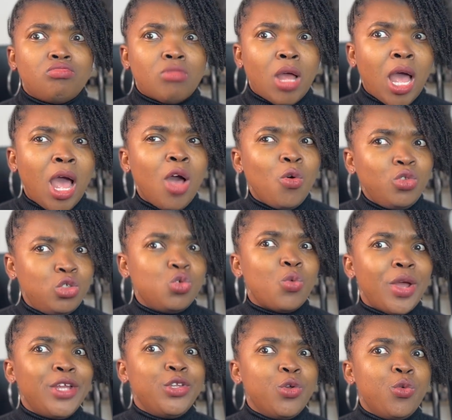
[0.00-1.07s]
How do
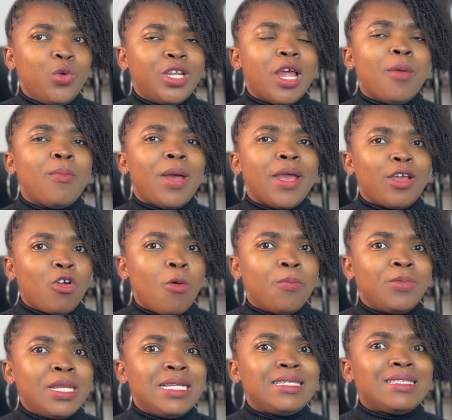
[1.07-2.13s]
I know whether my
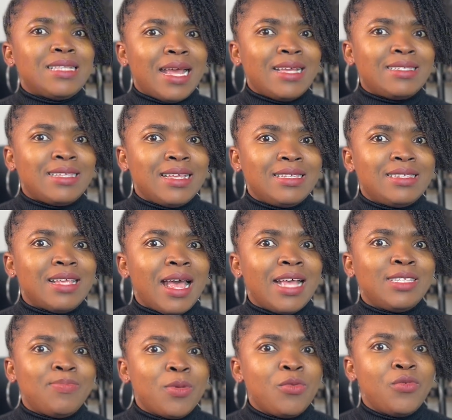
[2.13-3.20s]
company's license
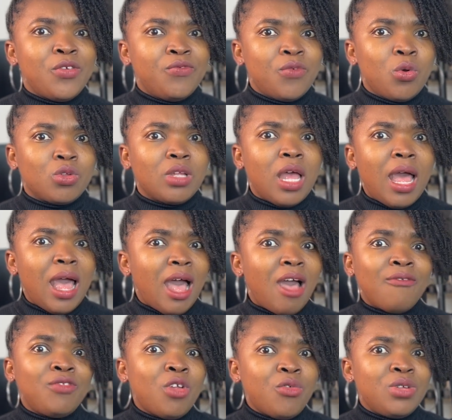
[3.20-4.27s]
has been revoked?
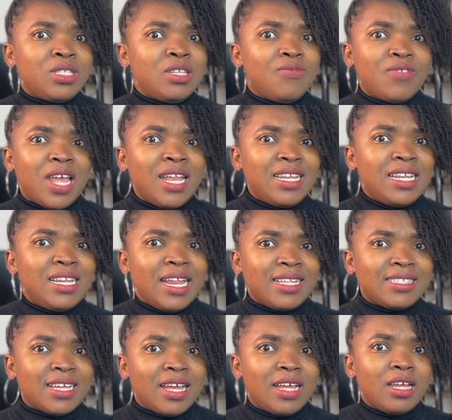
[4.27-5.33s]
I've not received any
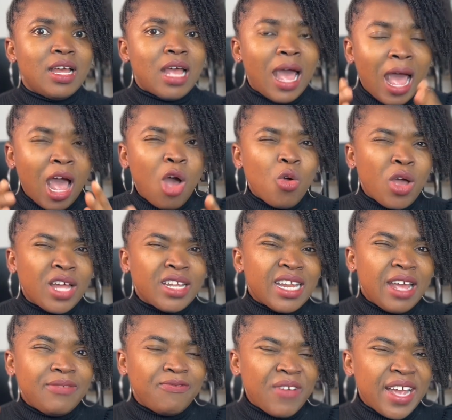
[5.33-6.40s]
letter. How can
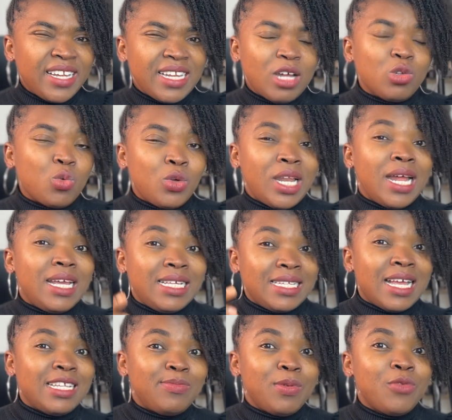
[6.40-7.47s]
I find out whether it
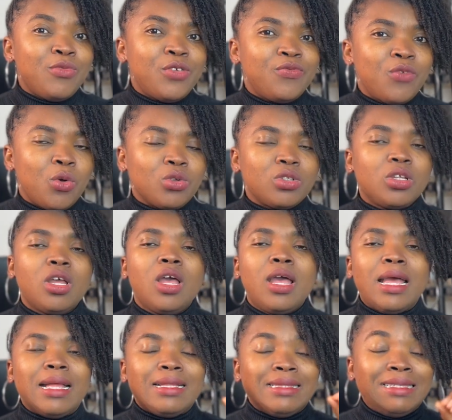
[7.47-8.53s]
has been revoked?
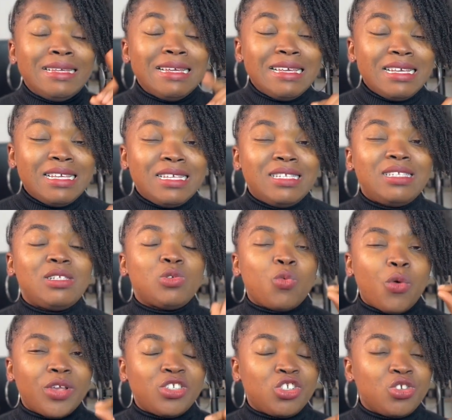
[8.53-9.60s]
These
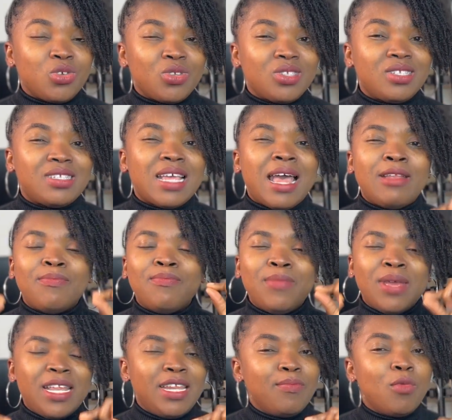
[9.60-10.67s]
questions and
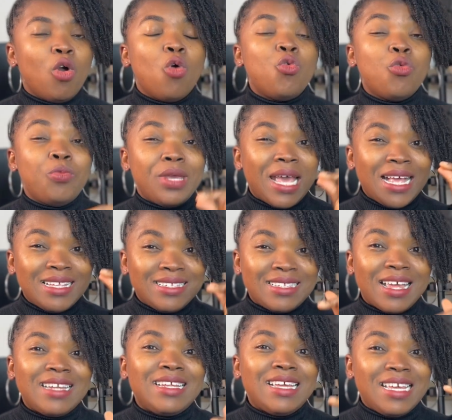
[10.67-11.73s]
many more will be
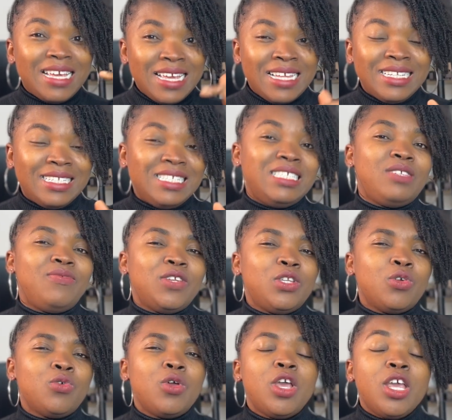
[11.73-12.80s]
answered in this
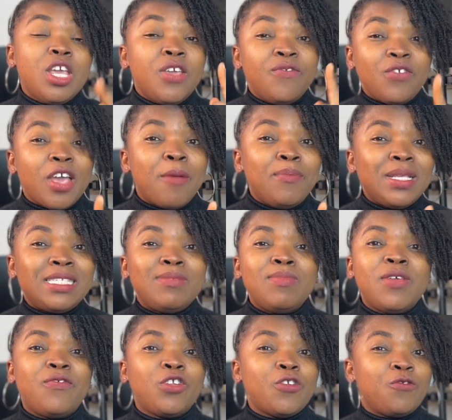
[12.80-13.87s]
video. If you are meeting
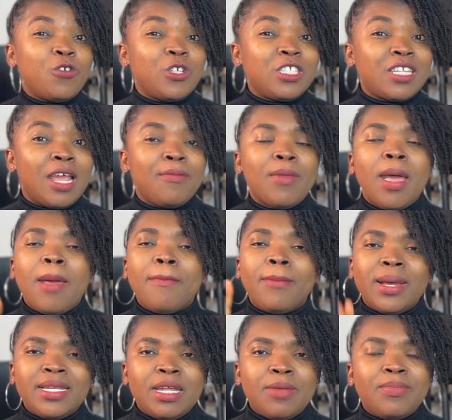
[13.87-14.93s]
me for the first time,
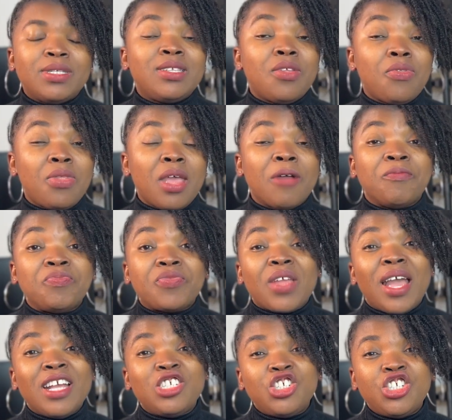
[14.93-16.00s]
my name is Cynthia.
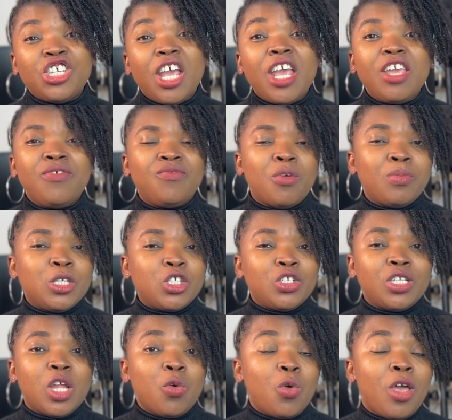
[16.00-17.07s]
I share information
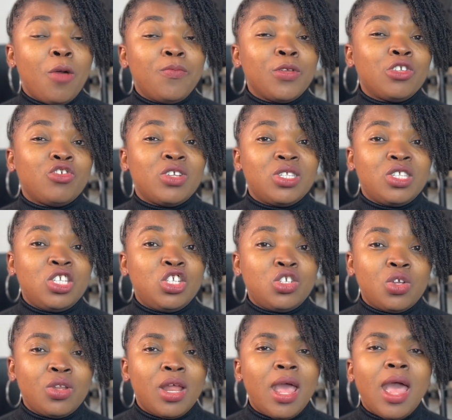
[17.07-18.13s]
that will help your
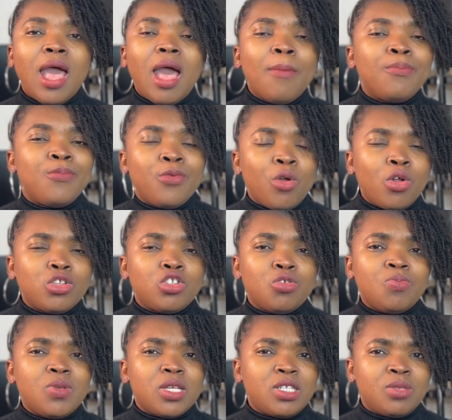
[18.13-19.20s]
transition abroad to
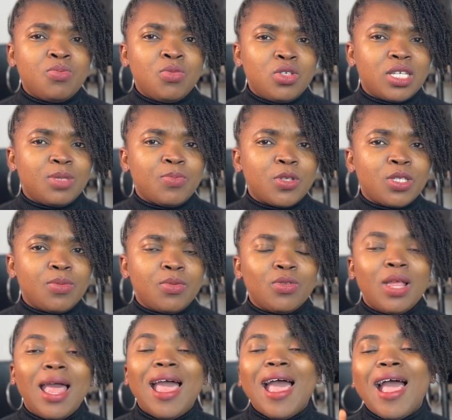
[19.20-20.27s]
be as smooth as possible.
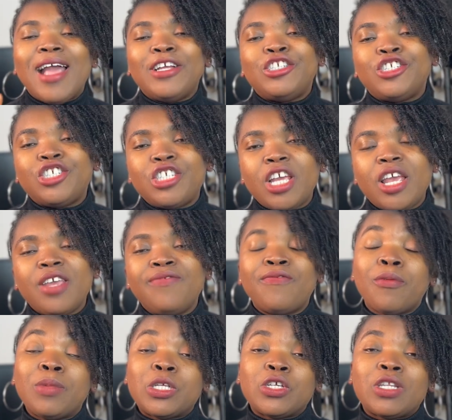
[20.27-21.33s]
I share
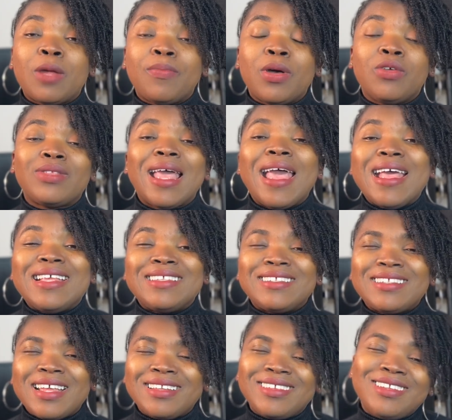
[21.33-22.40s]
information about
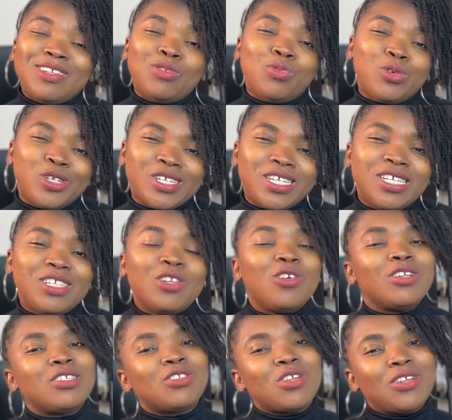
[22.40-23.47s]
settling, working,
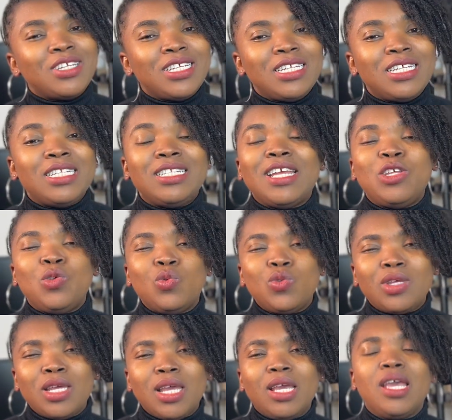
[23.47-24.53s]
or studying in the
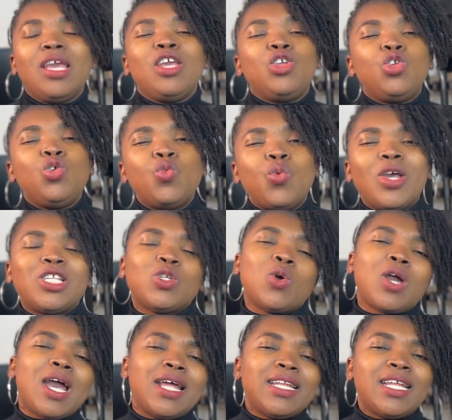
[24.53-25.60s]
UK, US, or
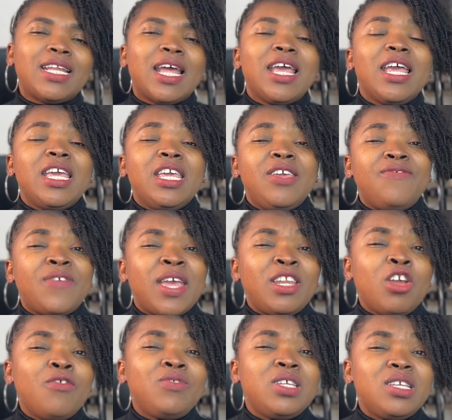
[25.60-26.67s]
Canada. If any
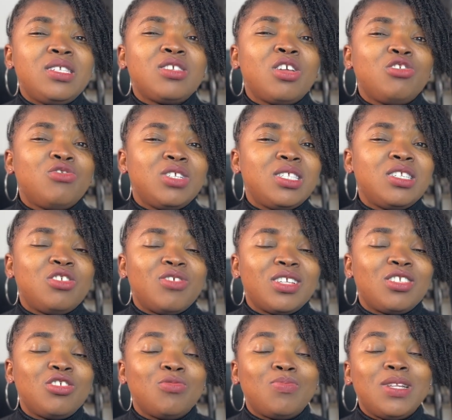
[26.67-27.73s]
of these countries
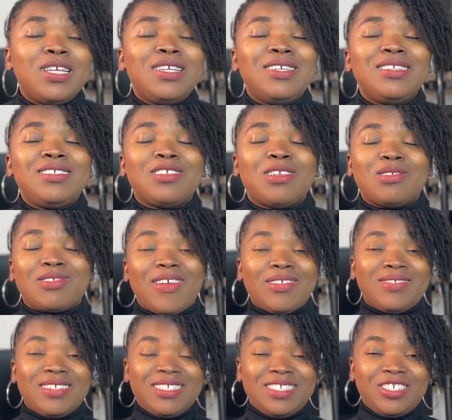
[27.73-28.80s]
interest you, please subscribe
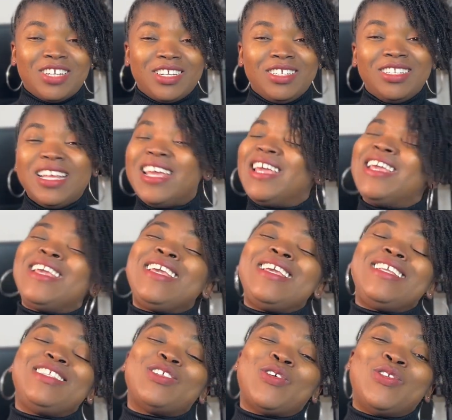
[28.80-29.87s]
to this channel.
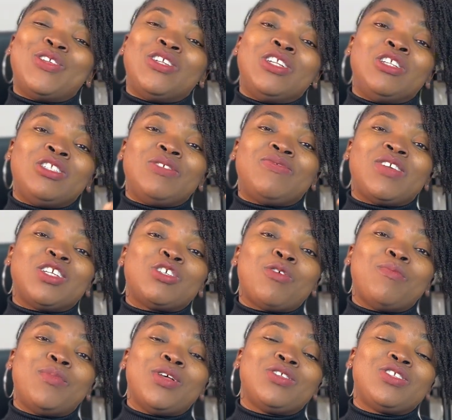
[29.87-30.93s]
Hit on the
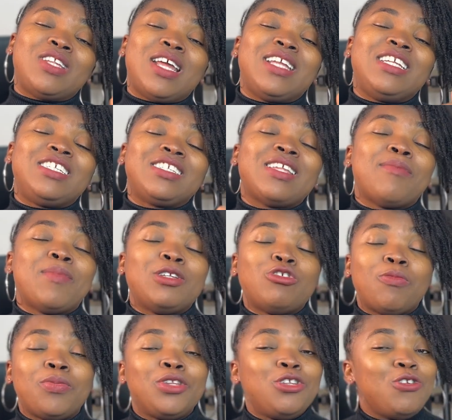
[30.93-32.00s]
notification bell so that each time I
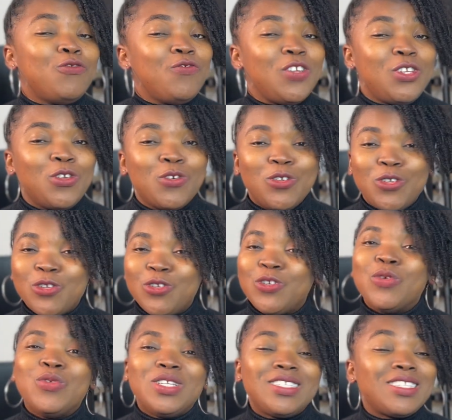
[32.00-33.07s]
drop a new video, you
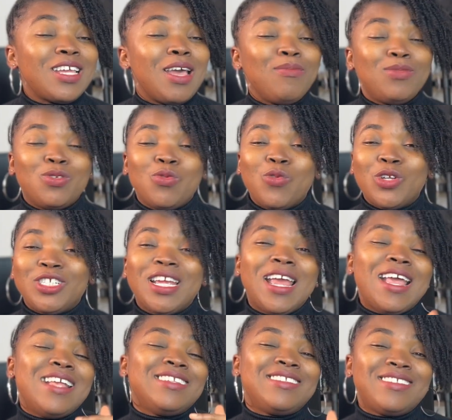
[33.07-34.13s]
know it's time to watch
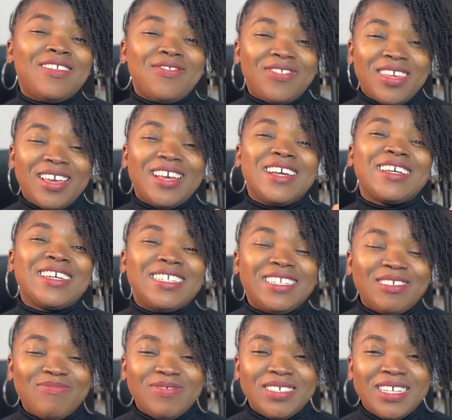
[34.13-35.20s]
Cynthia
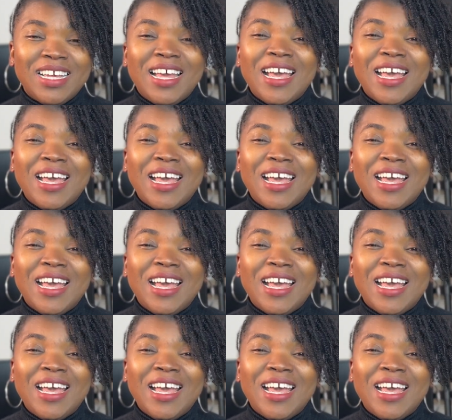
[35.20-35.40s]
Academy.